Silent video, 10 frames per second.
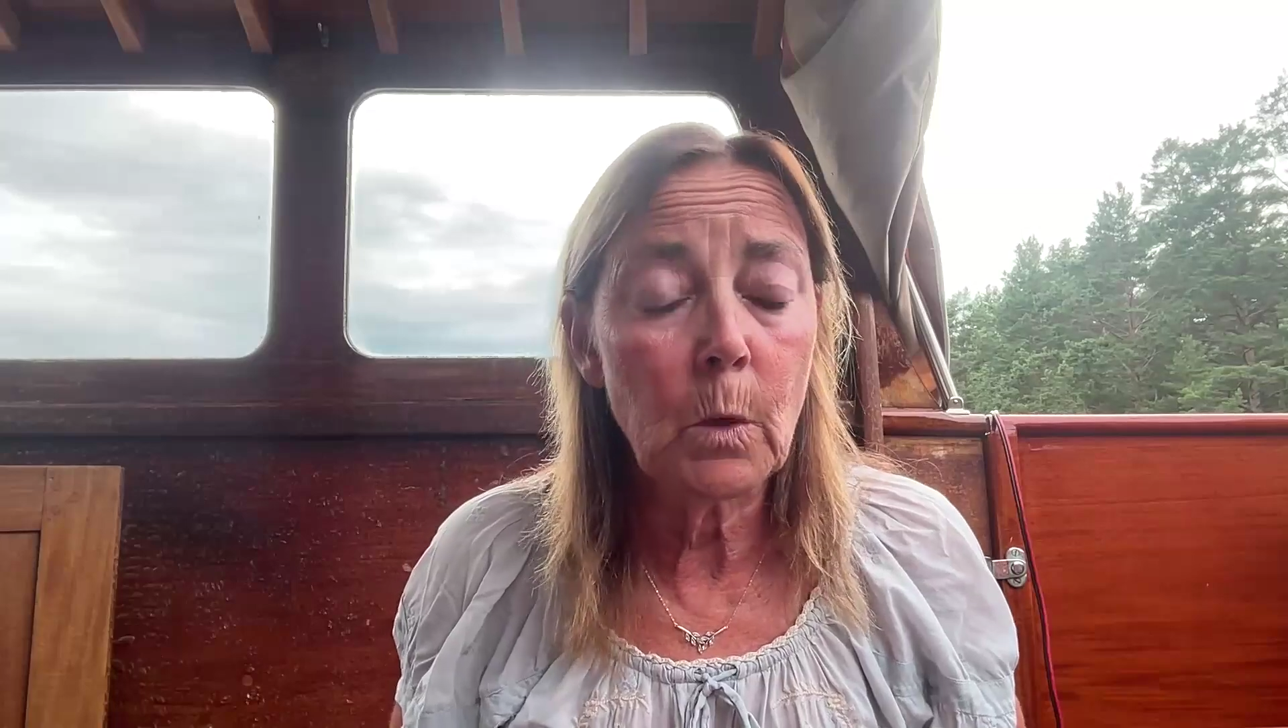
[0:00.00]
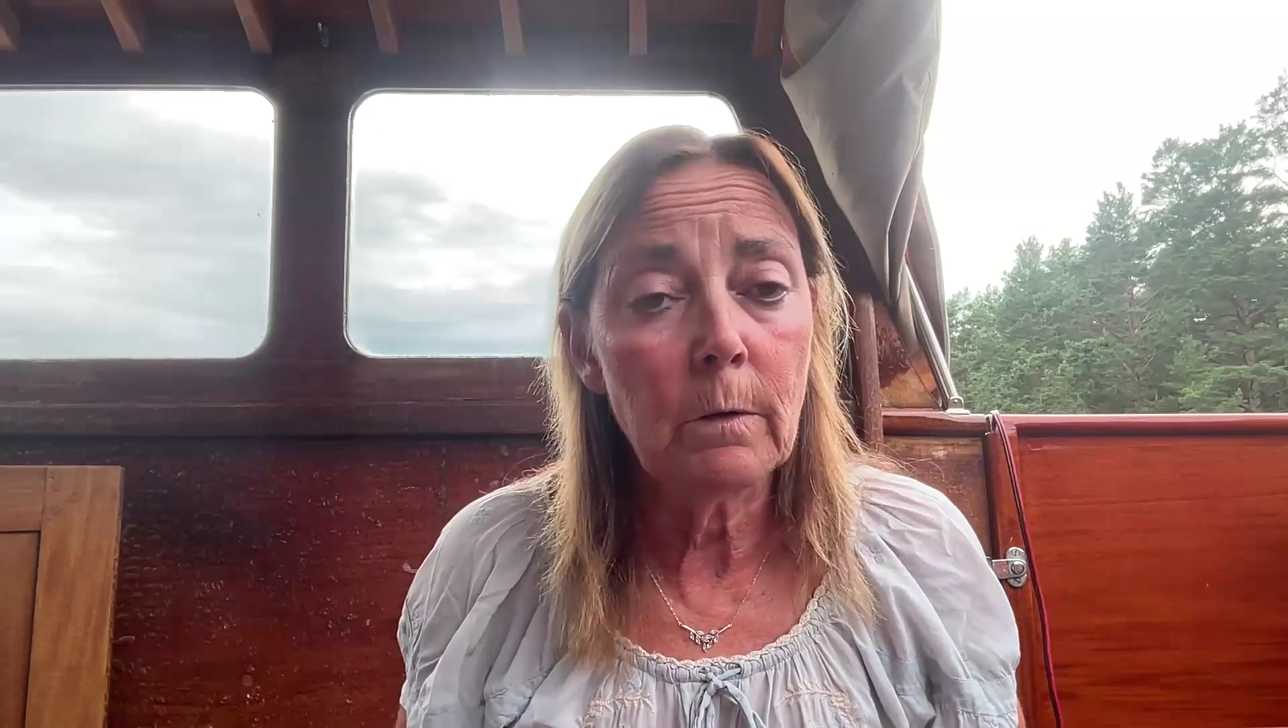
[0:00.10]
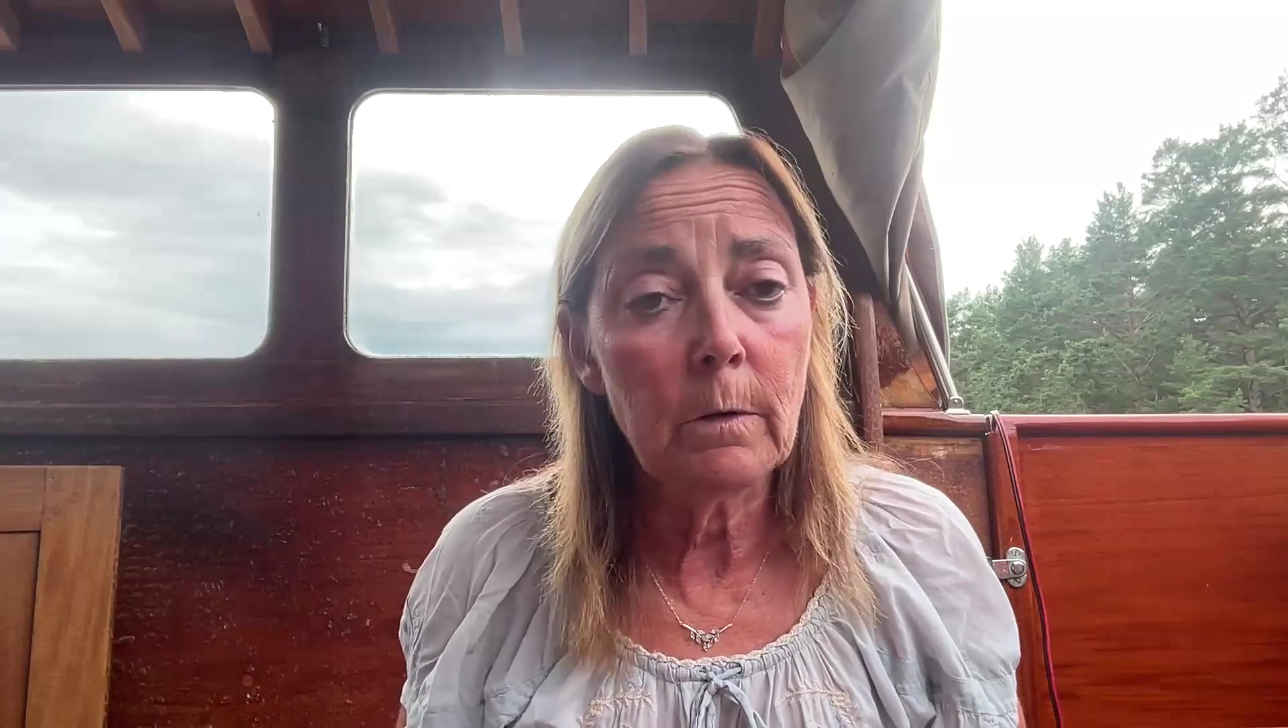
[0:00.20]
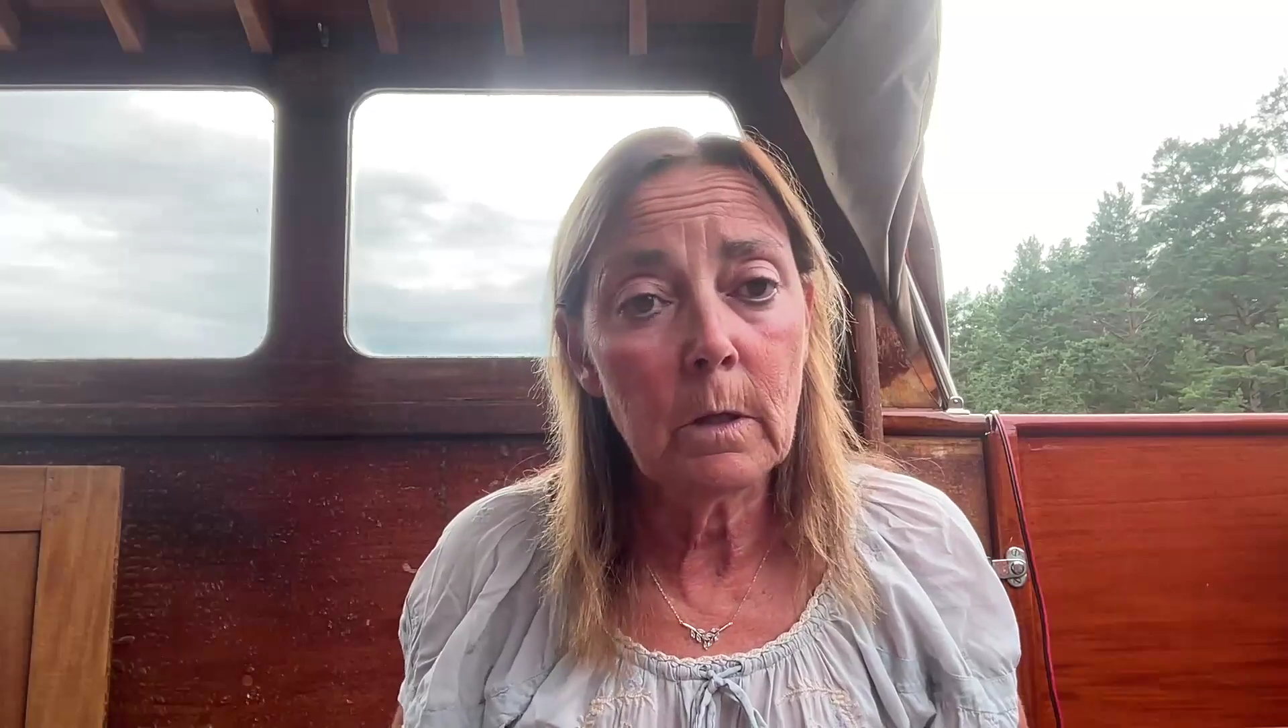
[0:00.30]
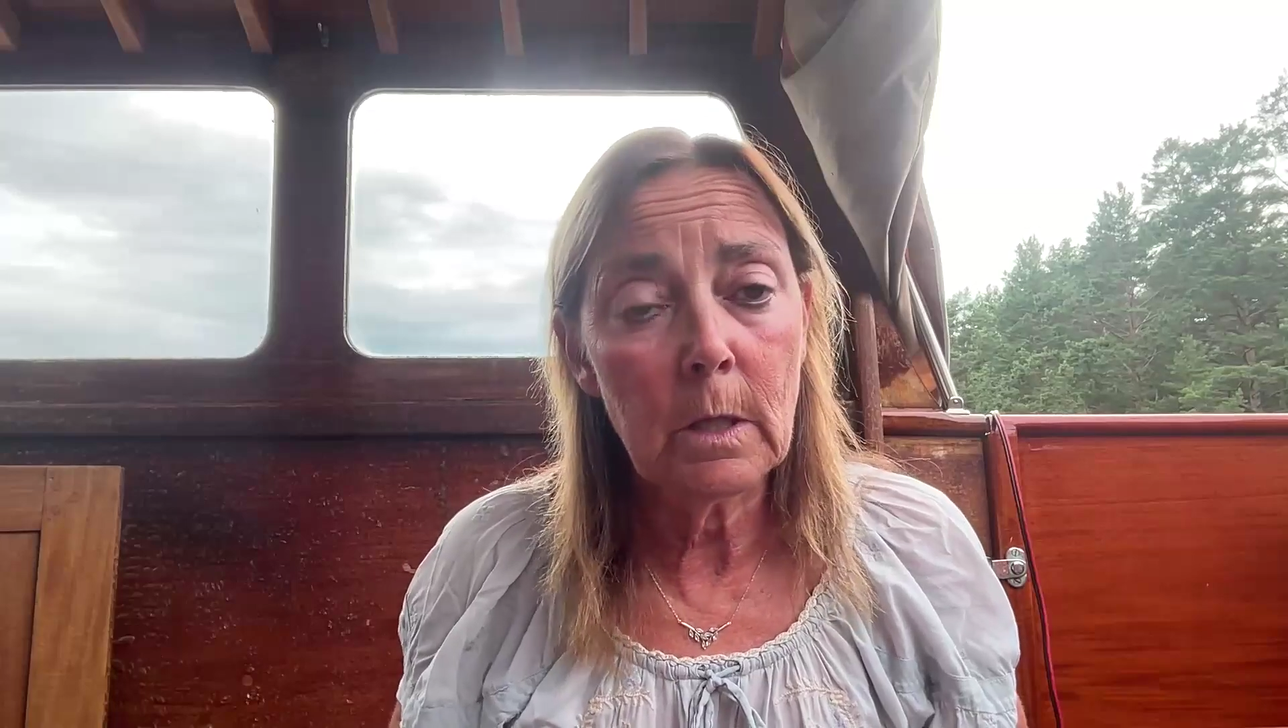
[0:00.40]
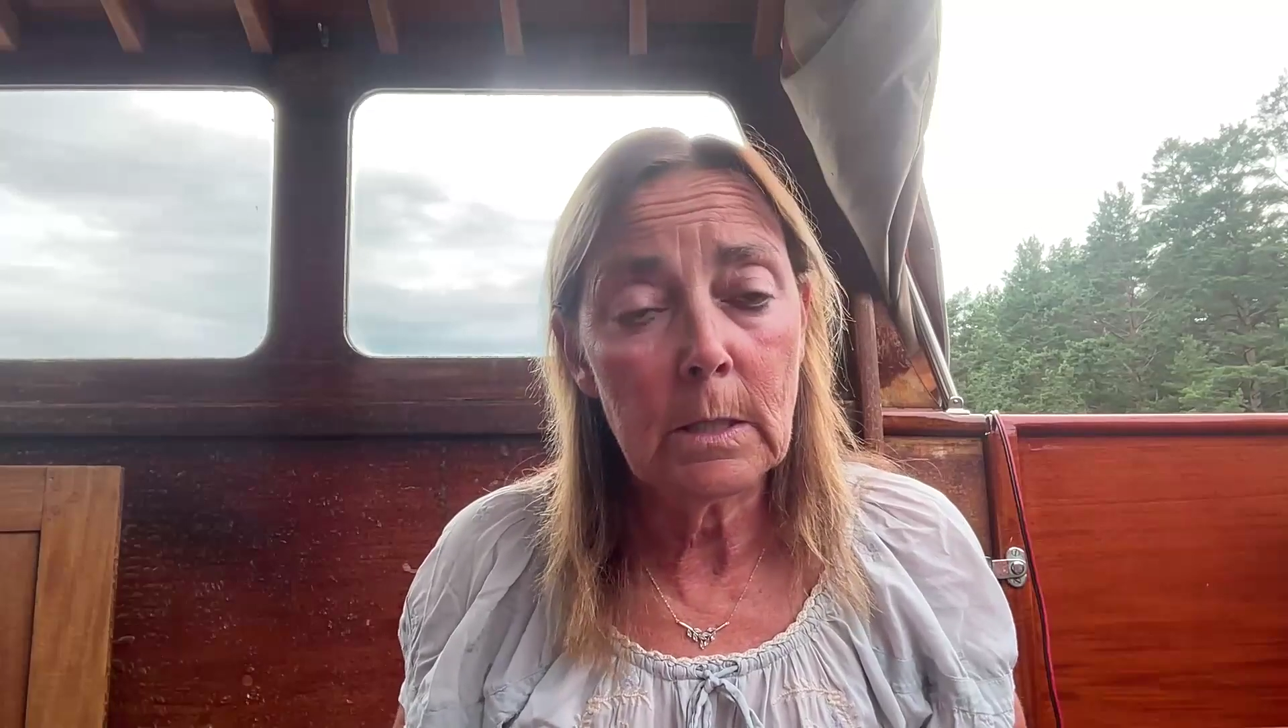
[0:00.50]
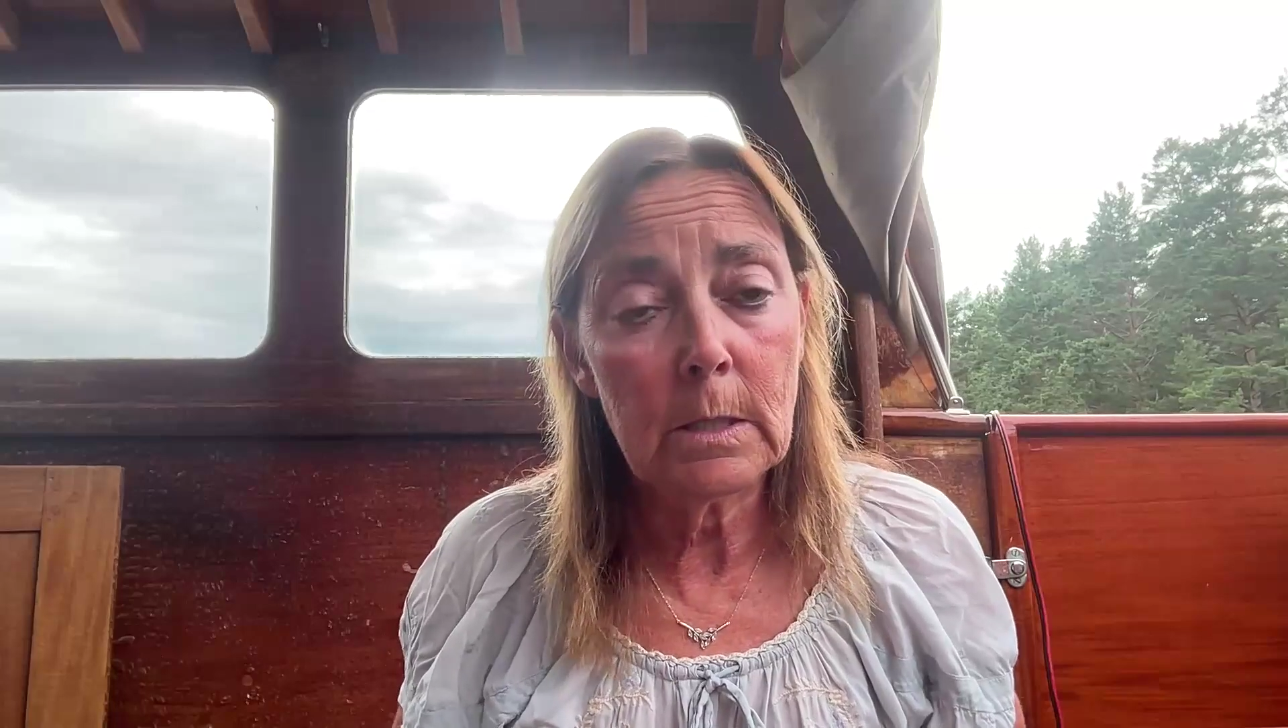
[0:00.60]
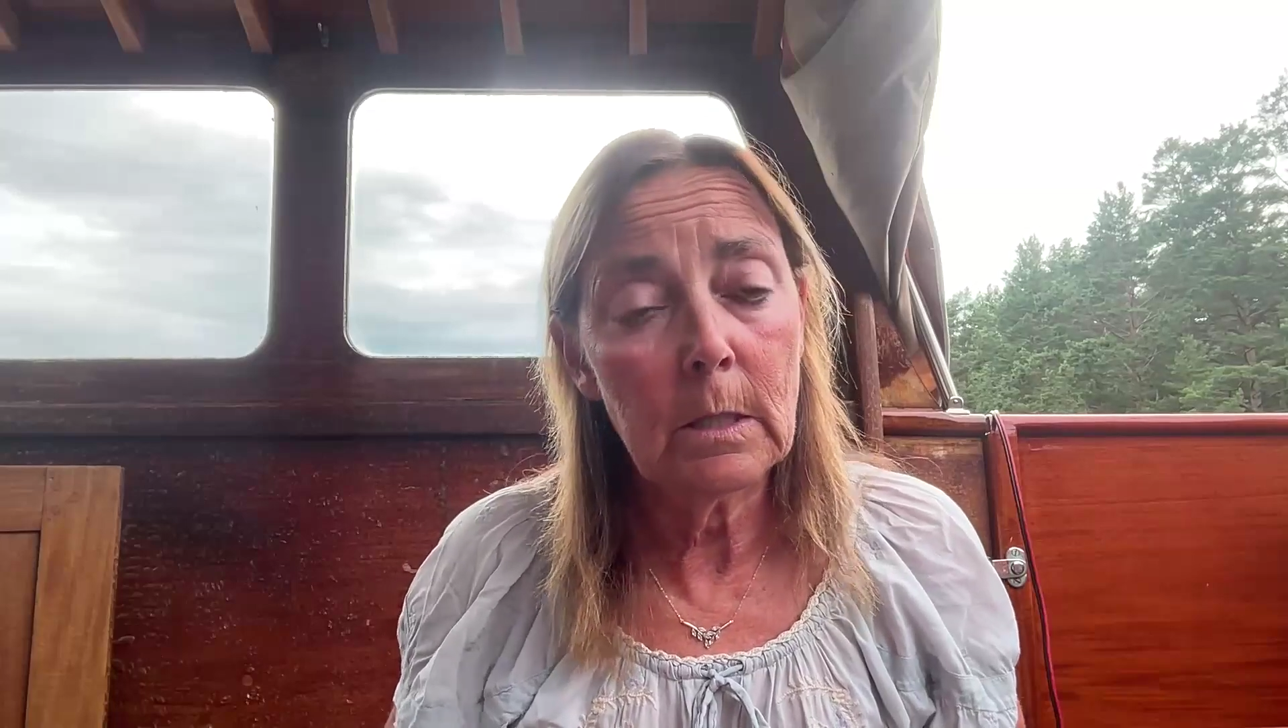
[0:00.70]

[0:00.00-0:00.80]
one of the things